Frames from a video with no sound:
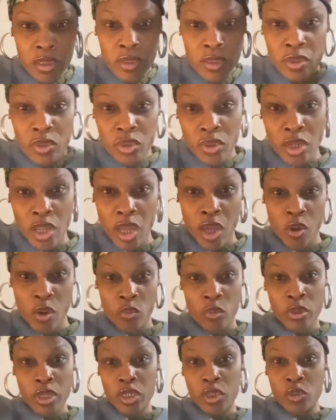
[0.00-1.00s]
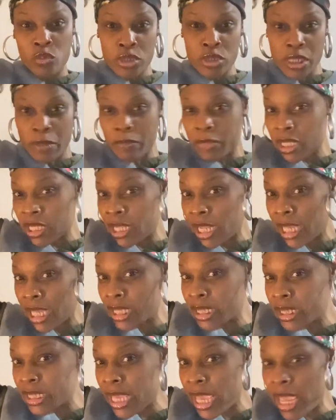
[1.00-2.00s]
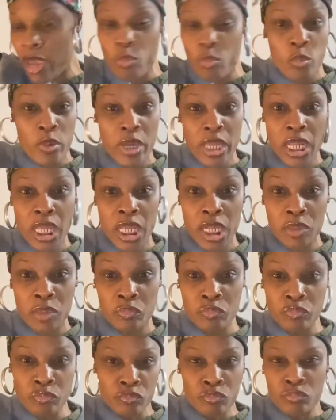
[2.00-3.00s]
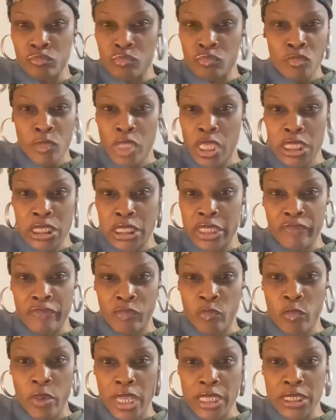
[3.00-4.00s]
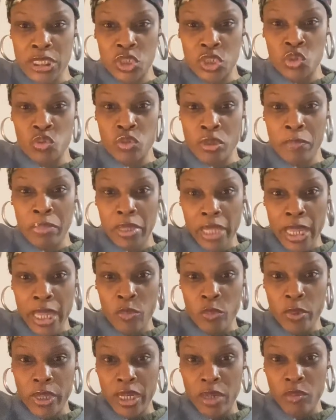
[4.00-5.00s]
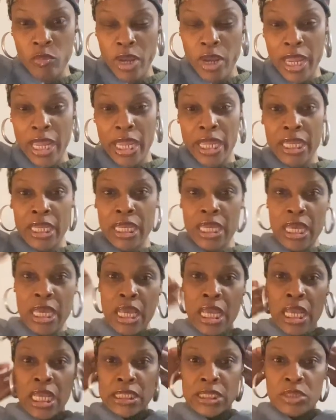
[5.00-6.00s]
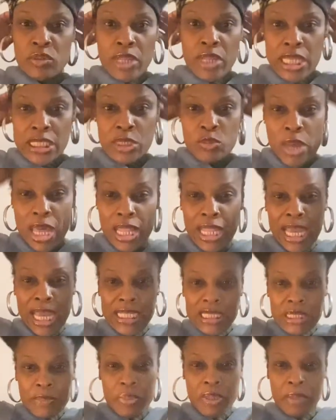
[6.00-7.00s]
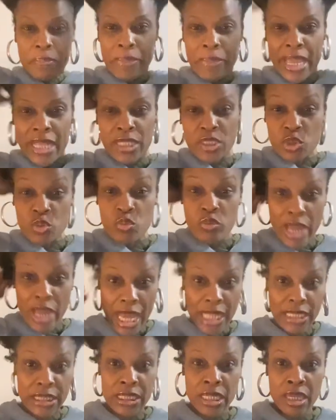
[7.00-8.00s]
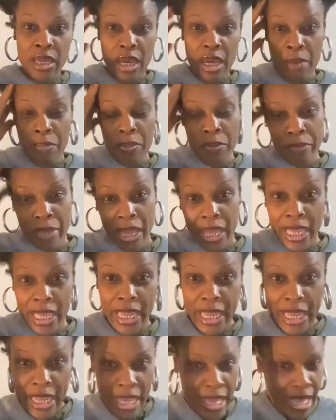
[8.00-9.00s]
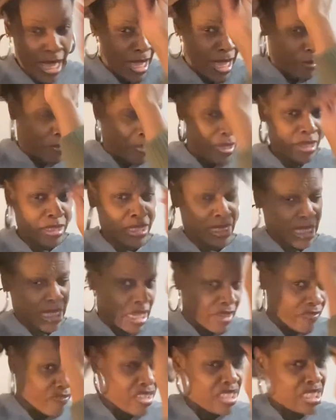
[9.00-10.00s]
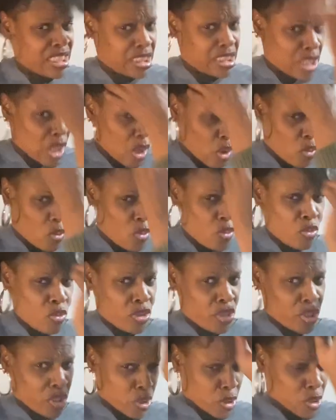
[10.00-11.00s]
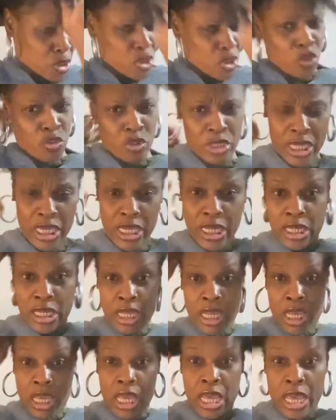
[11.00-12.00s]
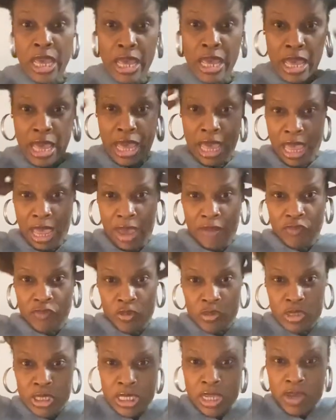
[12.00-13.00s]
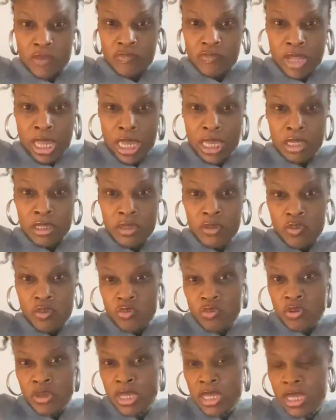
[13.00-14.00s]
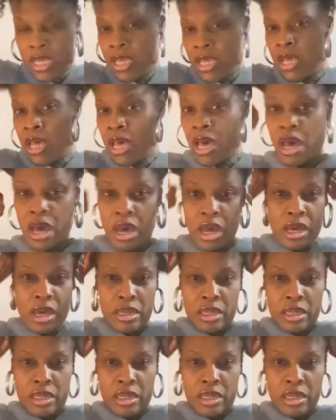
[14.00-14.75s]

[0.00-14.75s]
you know do something like that with it it's different ways that you can play with it right so that's why I like to put bantu knots up in my head because even so you can have yourself like a little uh,